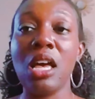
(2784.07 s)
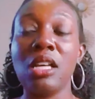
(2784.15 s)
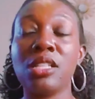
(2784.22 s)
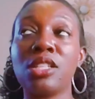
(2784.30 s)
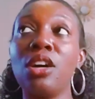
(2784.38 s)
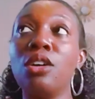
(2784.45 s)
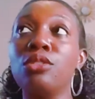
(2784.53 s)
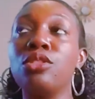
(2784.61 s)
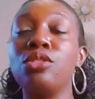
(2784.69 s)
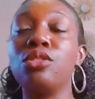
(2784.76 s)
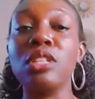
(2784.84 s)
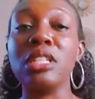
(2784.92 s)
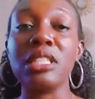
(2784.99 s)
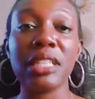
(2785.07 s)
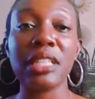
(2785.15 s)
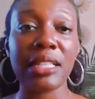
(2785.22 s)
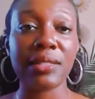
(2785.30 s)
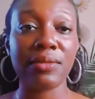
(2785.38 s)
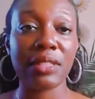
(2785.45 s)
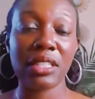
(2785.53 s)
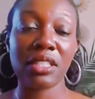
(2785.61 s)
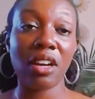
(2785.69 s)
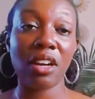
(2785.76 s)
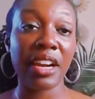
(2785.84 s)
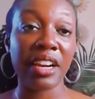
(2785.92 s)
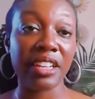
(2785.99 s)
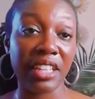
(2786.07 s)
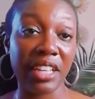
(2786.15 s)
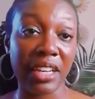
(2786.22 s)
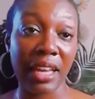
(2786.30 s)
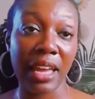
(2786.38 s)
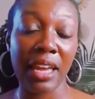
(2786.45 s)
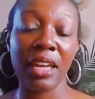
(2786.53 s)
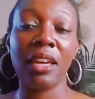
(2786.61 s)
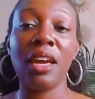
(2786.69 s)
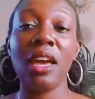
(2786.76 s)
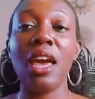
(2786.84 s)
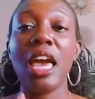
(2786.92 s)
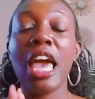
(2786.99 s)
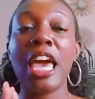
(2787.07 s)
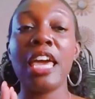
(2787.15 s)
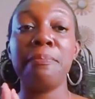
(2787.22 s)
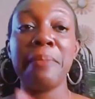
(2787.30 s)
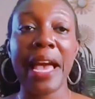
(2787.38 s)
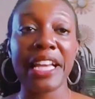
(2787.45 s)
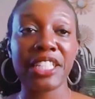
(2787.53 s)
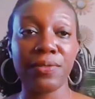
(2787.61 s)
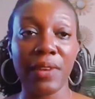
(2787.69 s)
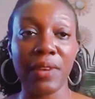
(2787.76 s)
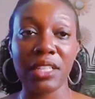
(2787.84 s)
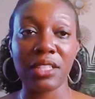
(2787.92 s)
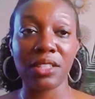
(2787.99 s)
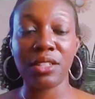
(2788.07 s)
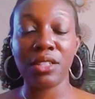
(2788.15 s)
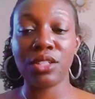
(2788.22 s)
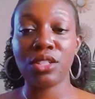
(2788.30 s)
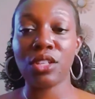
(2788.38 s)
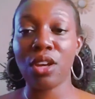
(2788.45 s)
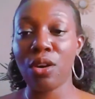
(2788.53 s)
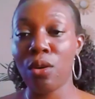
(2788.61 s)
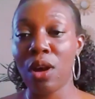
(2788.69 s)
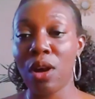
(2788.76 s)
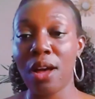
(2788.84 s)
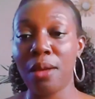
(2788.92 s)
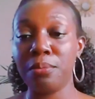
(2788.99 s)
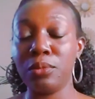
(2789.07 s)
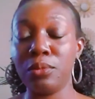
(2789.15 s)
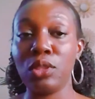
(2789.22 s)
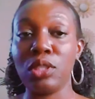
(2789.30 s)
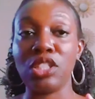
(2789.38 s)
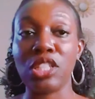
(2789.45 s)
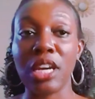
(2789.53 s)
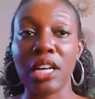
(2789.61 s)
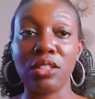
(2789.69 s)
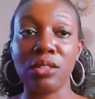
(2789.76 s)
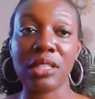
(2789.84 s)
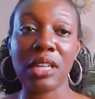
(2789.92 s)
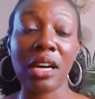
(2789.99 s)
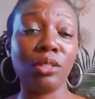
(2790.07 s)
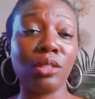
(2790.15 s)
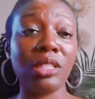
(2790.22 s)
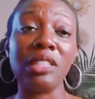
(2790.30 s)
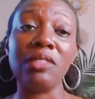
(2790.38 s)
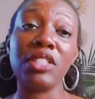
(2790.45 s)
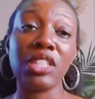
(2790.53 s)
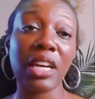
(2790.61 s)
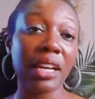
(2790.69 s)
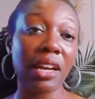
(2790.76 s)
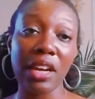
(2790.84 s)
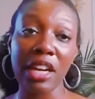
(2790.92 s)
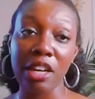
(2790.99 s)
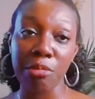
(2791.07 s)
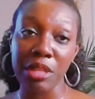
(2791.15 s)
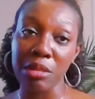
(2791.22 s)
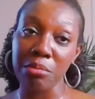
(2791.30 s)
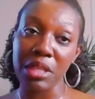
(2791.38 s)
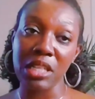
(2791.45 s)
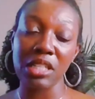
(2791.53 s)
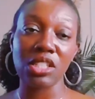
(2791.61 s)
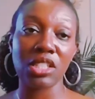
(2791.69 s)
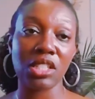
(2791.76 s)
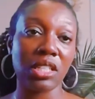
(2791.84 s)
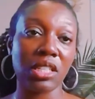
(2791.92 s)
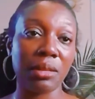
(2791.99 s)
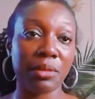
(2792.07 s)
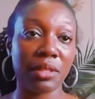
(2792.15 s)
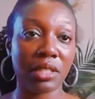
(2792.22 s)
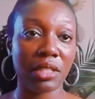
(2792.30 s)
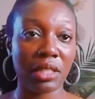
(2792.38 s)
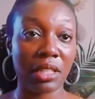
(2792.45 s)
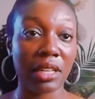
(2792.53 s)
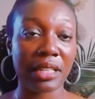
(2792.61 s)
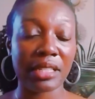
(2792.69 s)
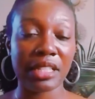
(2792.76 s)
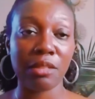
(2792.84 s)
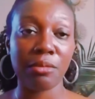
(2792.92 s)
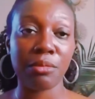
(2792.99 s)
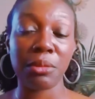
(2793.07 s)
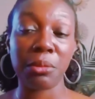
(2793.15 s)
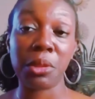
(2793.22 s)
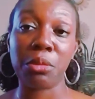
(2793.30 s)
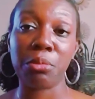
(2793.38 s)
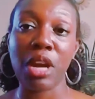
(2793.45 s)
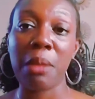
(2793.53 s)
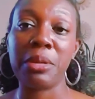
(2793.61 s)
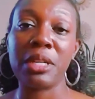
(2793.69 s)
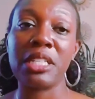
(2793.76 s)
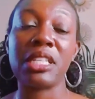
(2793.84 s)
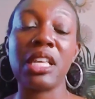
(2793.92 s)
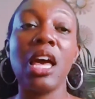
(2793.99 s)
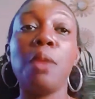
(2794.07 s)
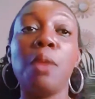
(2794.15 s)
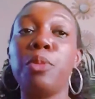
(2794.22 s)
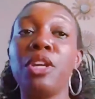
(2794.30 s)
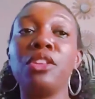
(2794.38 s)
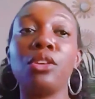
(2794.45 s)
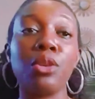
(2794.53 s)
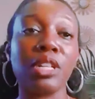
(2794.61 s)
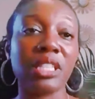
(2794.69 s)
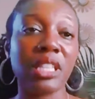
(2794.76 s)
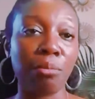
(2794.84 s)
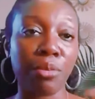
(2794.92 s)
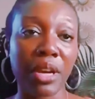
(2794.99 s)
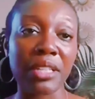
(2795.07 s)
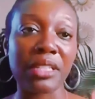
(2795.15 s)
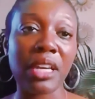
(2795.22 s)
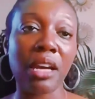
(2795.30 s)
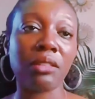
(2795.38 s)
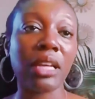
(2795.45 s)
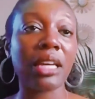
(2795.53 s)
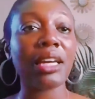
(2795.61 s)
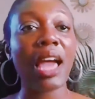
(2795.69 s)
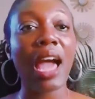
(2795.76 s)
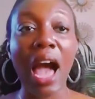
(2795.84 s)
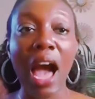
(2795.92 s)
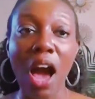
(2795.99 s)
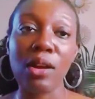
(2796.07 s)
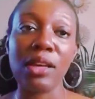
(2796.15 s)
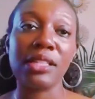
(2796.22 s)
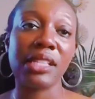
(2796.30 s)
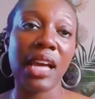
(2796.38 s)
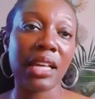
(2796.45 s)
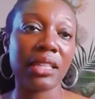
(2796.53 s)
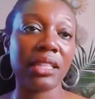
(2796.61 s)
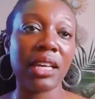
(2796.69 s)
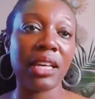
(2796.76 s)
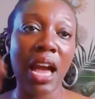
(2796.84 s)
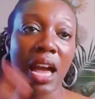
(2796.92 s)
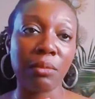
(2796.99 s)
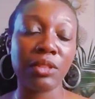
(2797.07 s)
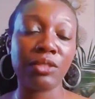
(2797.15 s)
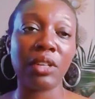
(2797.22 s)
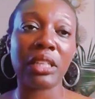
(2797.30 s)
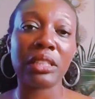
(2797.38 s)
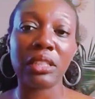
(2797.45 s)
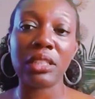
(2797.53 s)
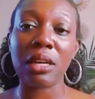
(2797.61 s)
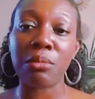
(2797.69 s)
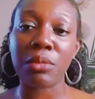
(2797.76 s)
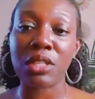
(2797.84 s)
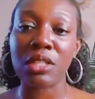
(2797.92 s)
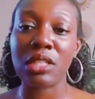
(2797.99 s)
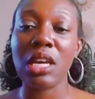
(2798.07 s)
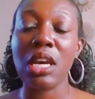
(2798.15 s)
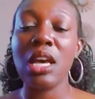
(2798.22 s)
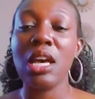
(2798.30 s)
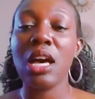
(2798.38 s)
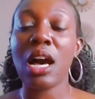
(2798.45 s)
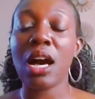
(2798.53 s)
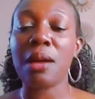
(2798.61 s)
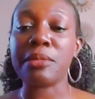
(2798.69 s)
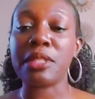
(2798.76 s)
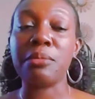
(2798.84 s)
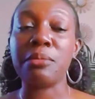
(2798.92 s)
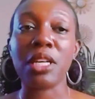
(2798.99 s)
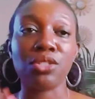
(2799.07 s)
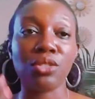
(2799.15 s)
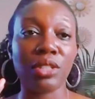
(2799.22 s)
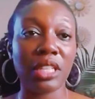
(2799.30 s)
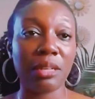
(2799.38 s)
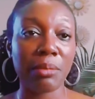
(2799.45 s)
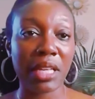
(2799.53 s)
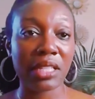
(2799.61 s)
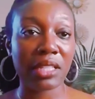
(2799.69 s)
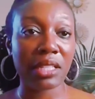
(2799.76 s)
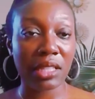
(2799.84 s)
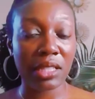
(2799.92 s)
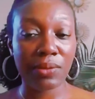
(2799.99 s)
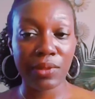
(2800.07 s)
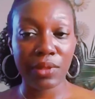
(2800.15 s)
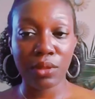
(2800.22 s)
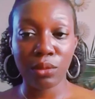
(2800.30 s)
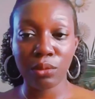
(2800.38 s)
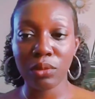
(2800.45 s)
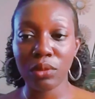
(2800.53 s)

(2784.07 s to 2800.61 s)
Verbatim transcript: So, two good sites for this are AirDNA and Mashvisor. So um, you can check those out. You can even check out Airbnb and just look at look at similar properties. But in the course, I break down like how exactly I would run the numbers um, to make sure that it makes sense for you.